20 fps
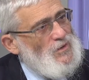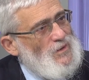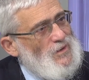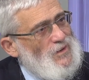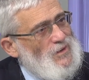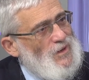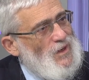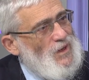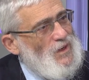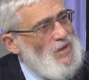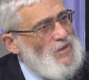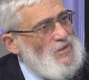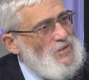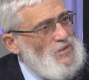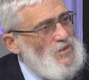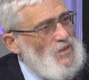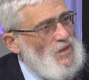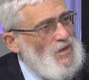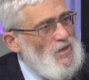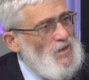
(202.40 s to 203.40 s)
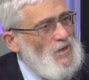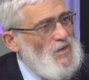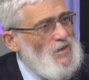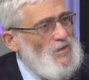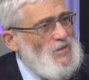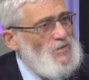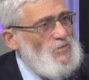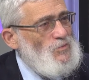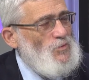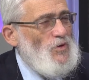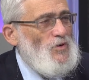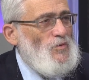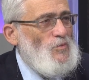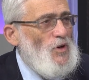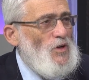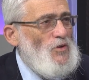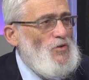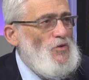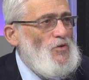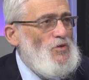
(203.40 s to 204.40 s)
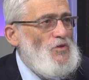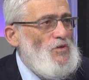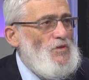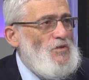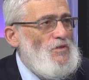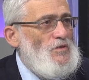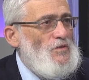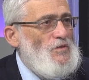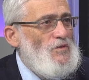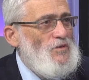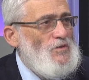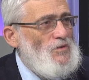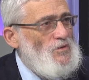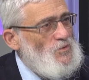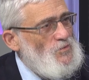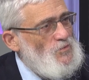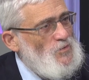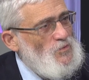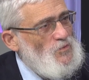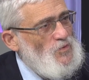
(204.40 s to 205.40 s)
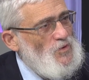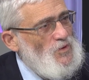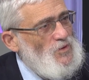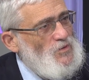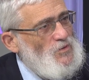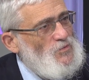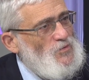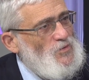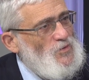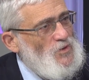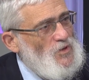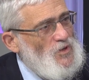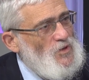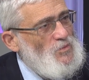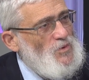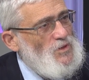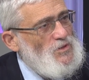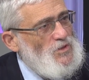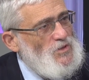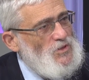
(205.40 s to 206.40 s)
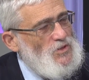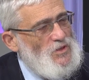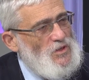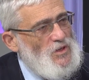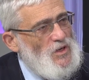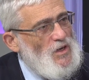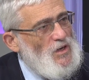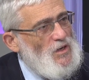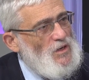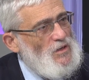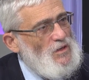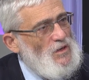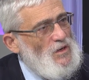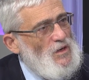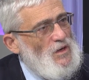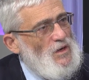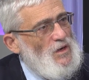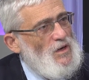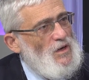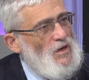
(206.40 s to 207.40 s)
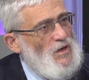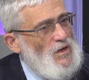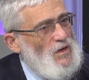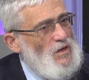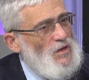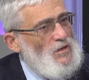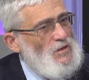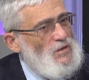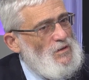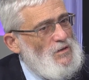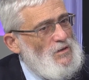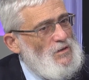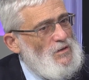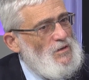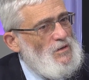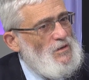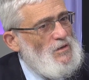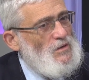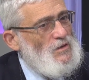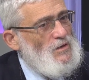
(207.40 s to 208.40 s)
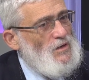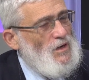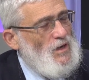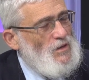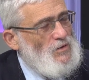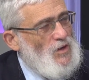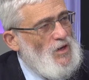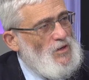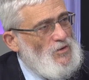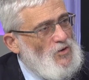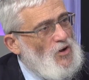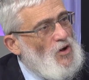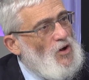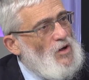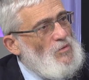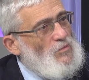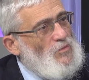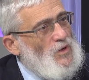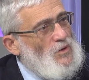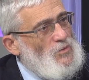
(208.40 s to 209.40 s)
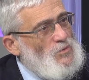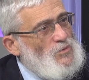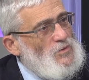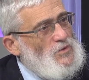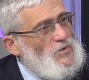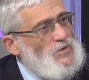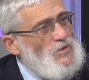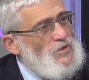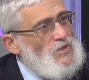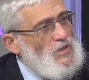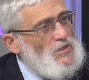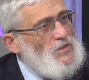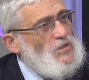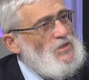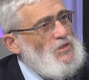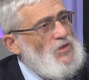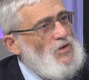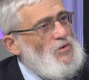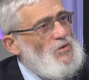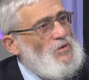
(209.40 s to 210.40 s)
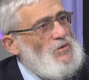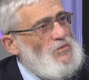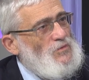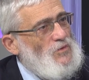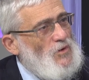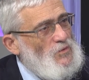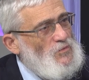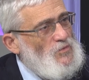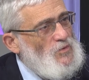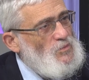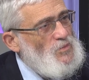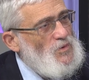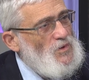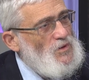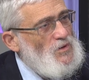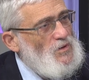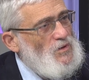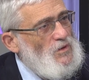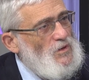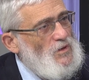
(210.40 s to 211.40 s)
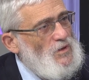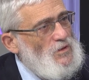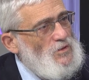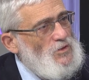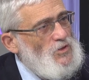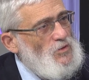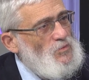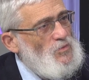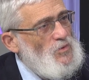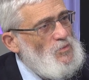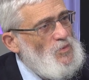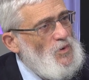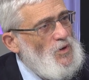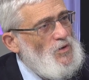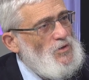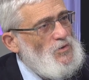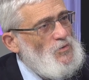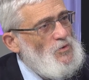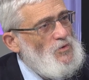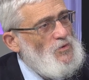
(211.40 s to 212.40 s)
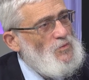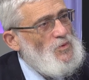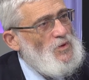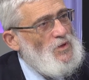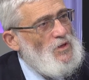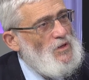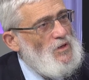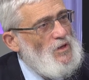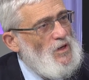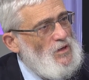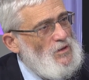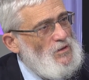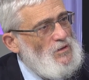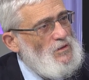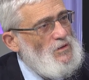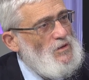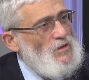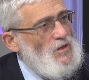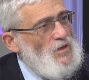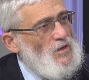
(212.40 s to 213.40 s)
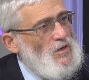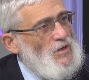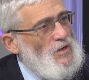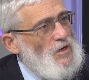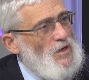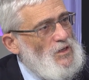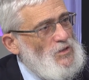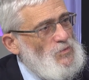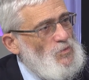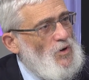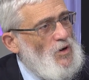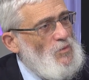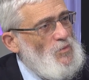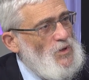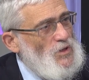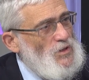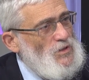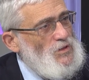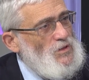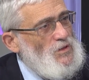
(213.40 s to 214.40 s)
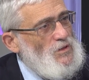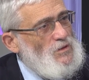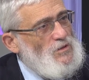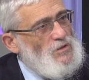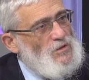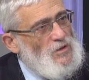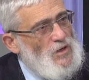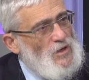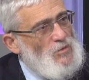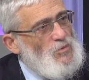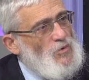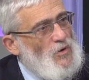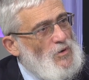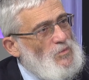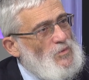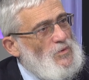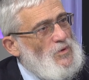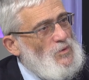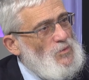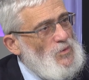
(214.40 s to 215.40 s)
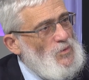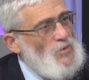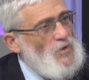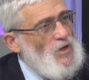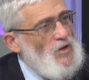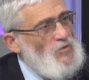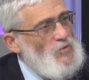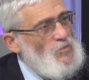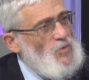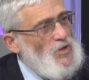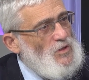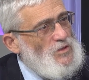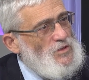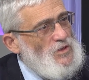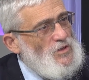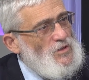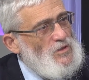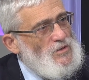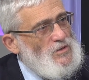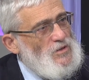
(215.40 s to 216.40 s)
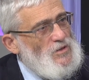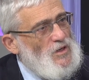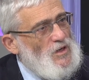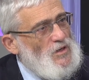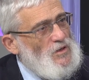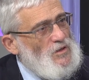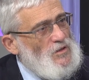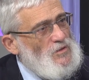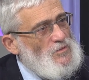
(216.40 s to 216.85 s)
as one of my duties to fulfill for him as a shliach. And at that time that was necessary. If God forbid Shimon Peres would have been elected as Prime Minister today, probably we would have a Palestinian state.